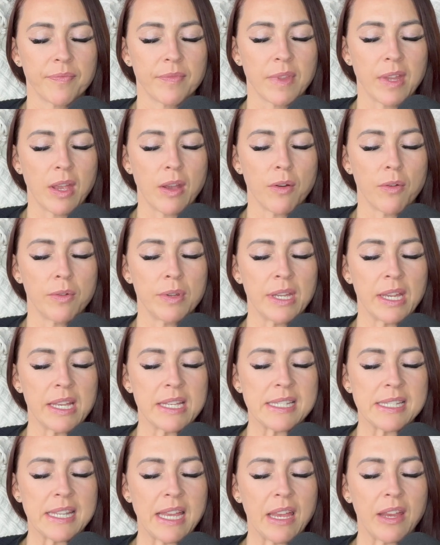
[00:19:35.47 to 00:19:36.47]
holding
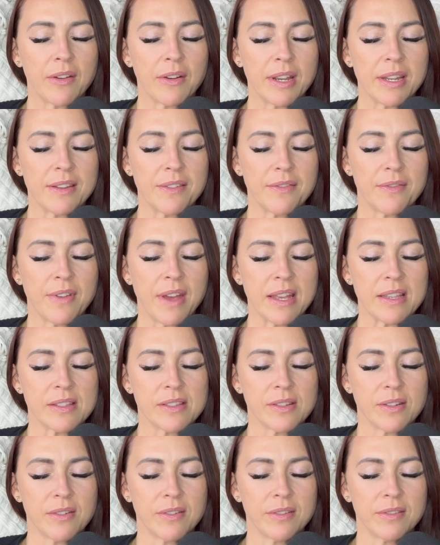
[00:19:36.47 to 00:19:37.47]
a sacred
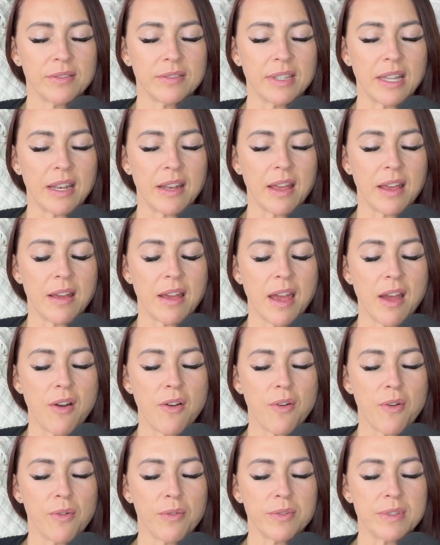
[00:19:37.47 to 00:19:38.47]
vessel that
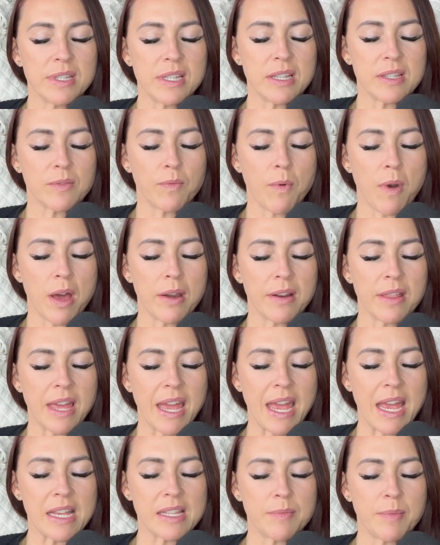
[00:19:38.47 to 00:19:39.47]
holds this water
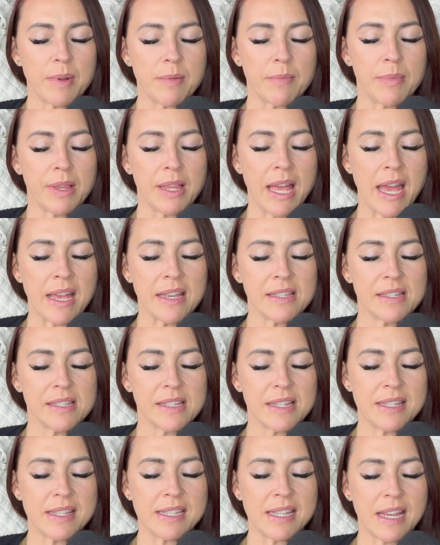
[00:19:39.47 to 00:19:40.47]
that has been
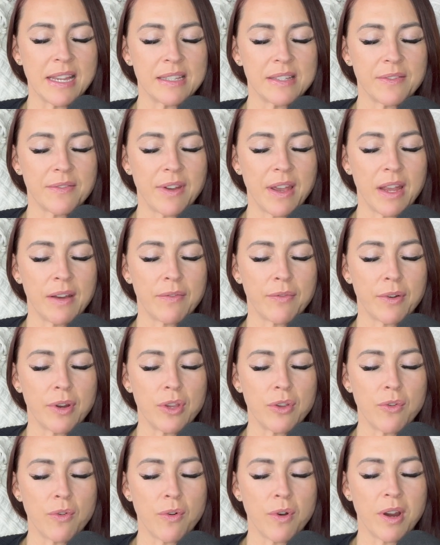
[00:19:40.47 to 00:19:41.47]
blessed and sanctified for
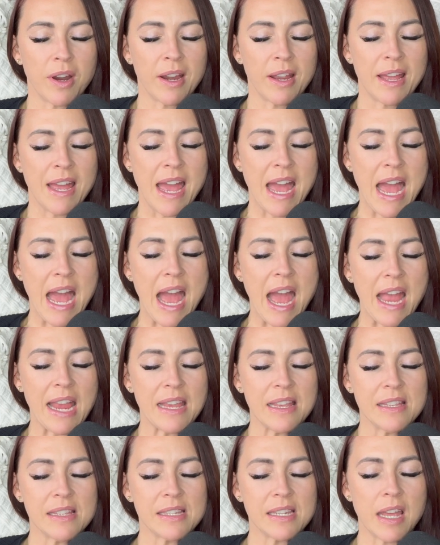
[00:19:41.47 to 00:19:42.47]
your
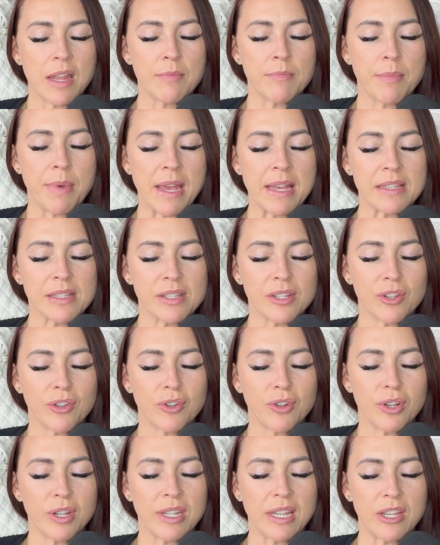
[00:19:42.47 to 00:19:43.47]
highest and best
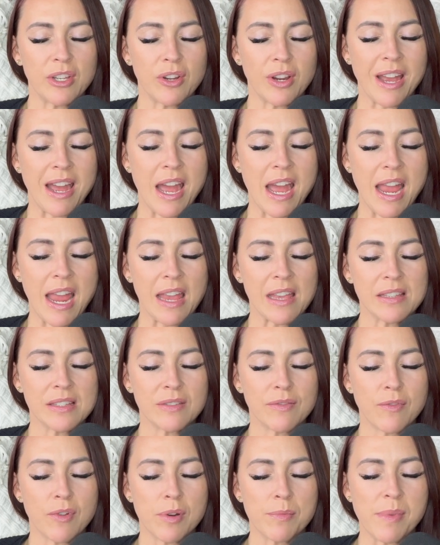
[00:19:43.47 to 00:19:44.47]
good and your
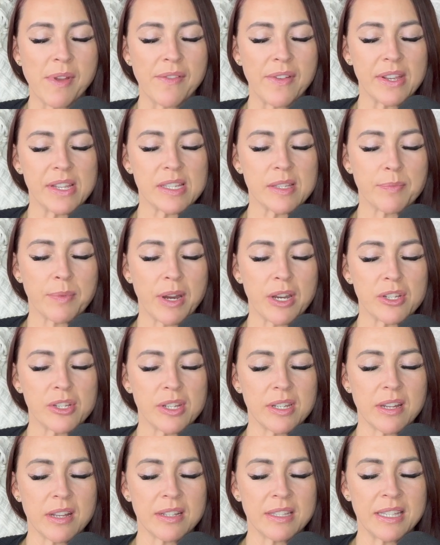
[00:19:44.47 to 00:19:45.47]
highest form of
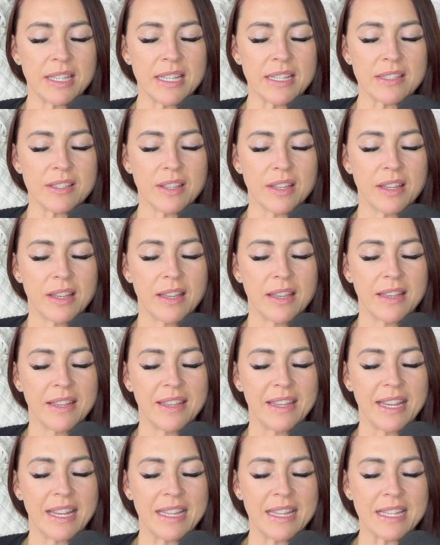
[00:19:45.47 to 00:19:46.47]
expression in
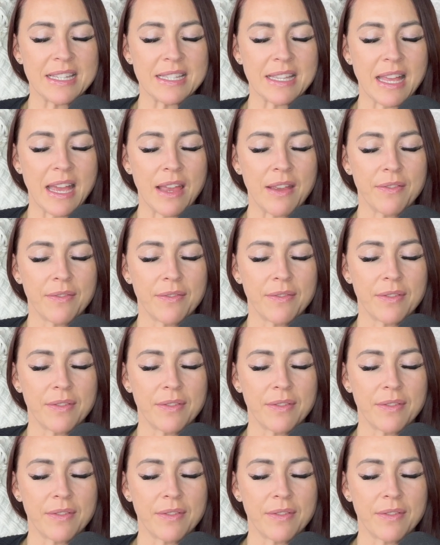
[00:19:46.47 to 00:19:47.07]
this life